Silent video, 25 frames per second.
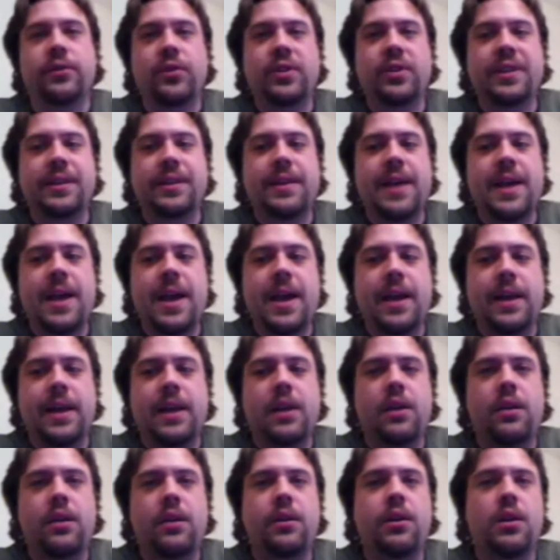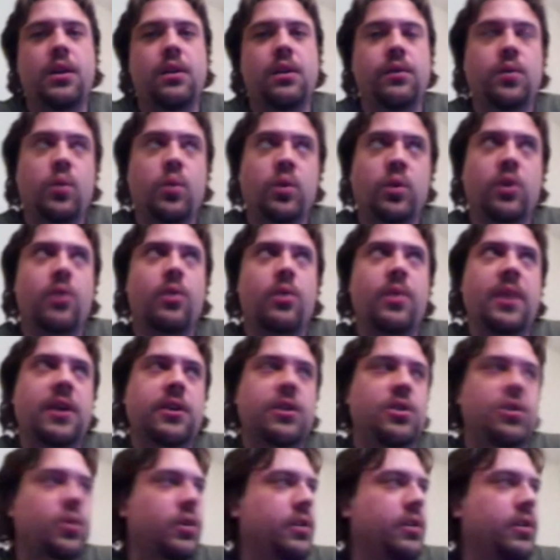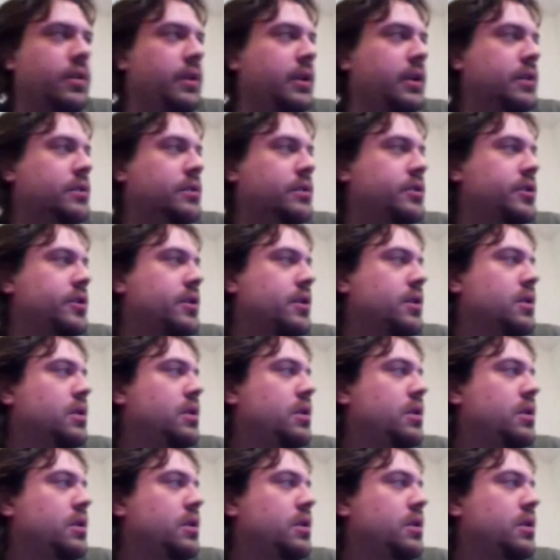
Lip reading: if you did that, none of them would go back to work the next year.